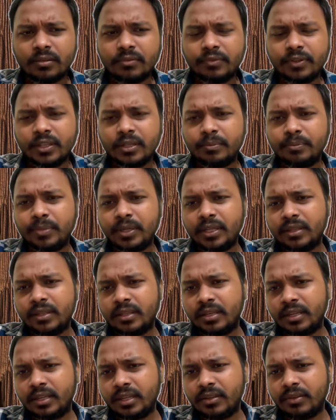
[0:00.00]
with a
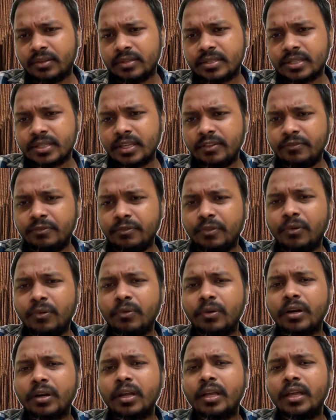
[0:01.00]
b3 or
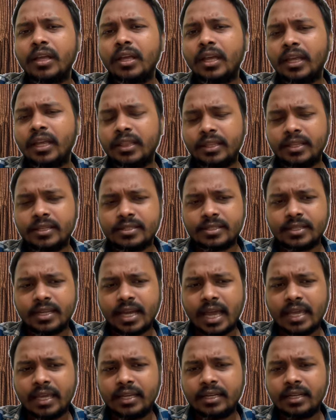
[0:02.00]
c4 in this
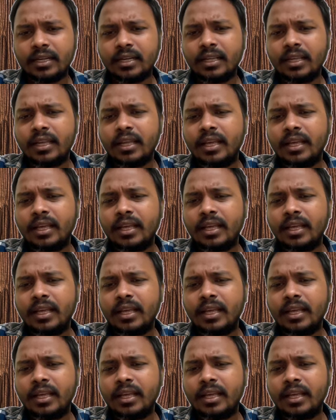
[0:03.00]
diagonal,